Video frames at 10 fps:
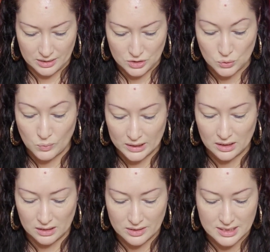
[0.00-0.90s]

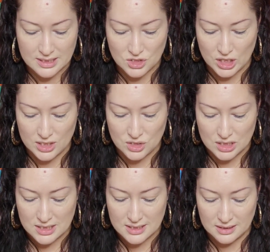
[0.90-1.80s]
this
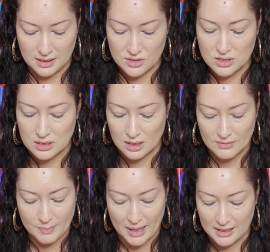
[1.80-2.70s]
changes. I just love
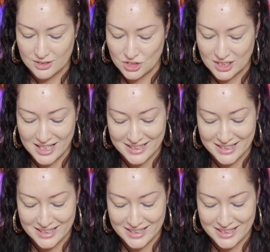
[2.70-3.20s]
the packaging.